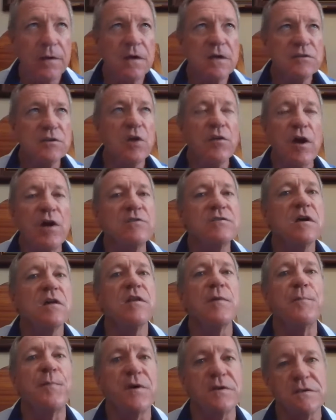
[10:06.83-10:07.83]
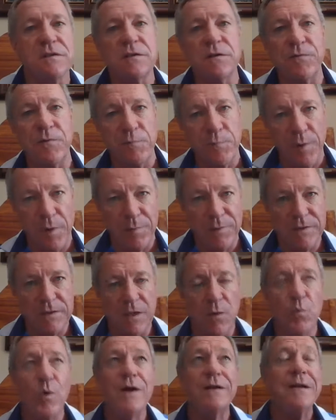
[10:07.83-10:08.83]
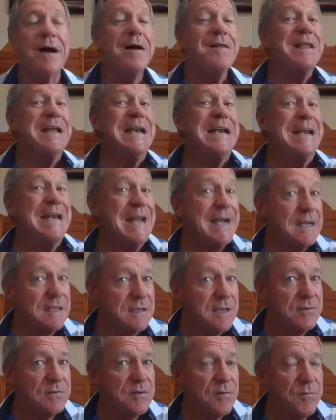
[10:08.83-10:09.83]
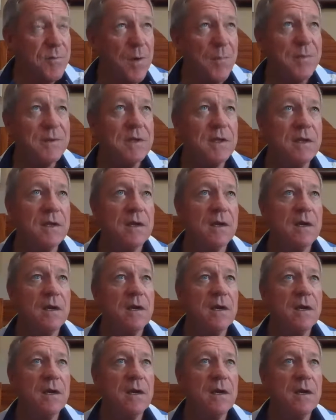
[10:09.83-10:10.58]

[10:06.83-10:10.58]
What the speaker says: So those are the positive of property. What are the negatives of property?